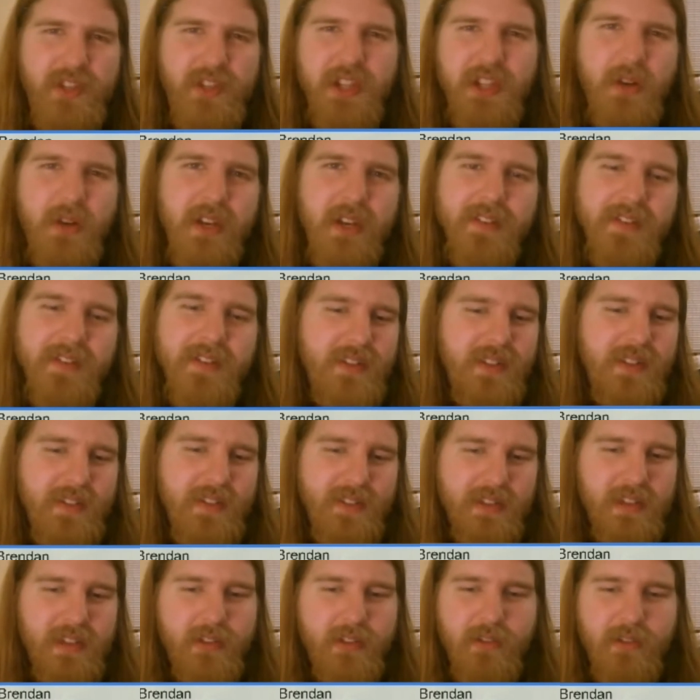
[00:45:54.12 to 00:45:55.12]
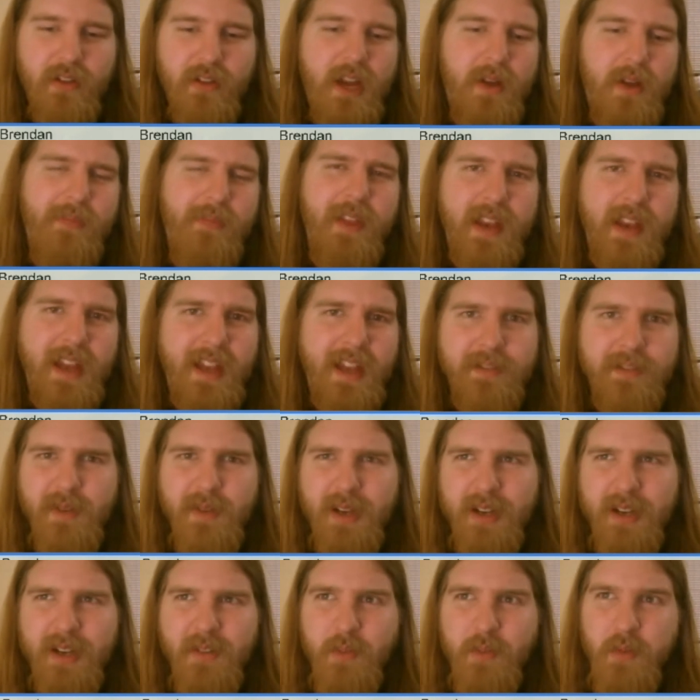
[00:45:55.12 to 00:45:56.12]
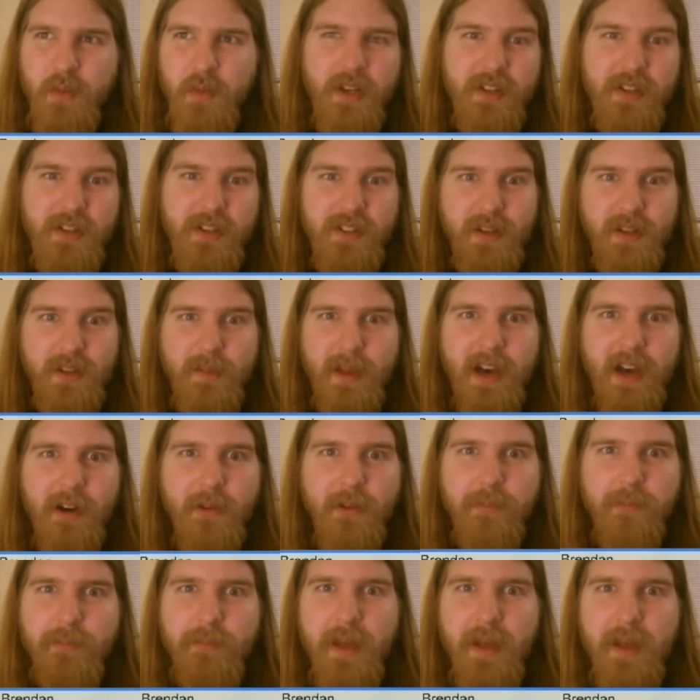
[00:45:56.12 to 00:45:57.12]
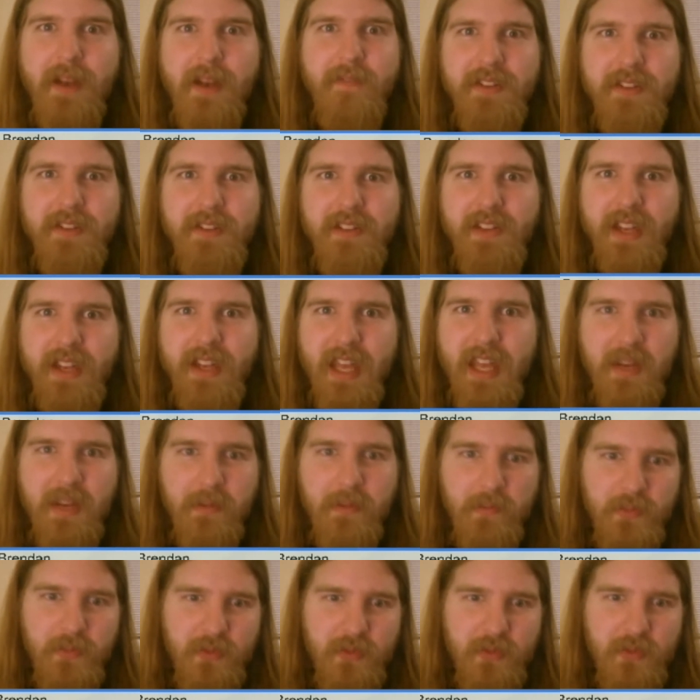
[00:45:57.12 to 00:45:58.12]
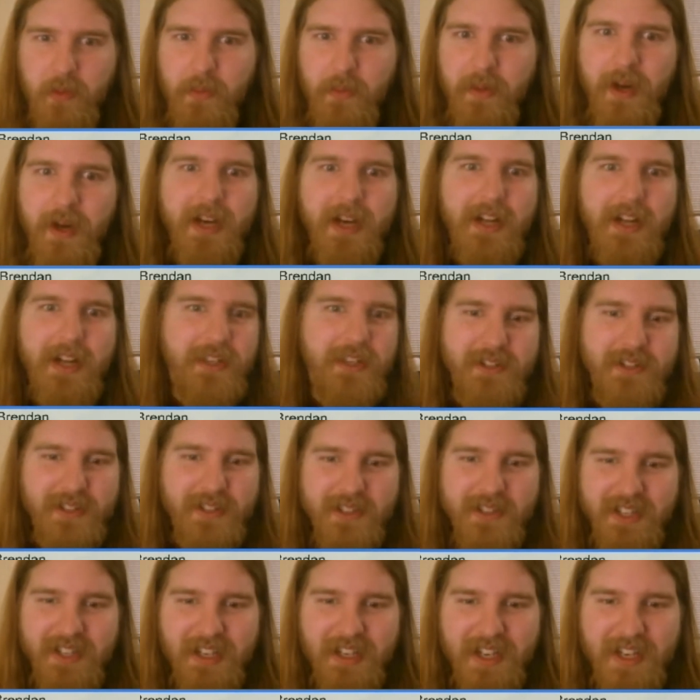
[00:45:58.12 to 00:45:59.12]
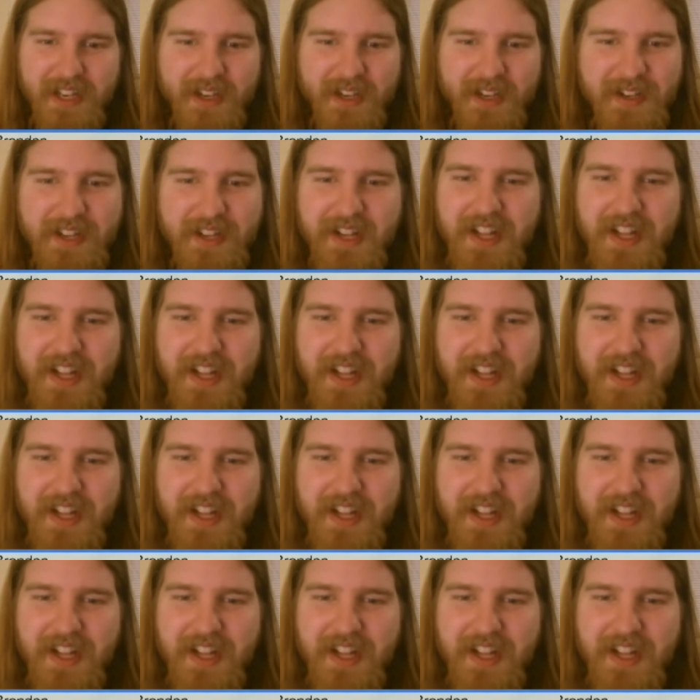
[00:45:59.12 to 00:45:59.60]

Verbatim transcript: don't give us this this crap that Xbox One somehow benefits the game so much. Yeah,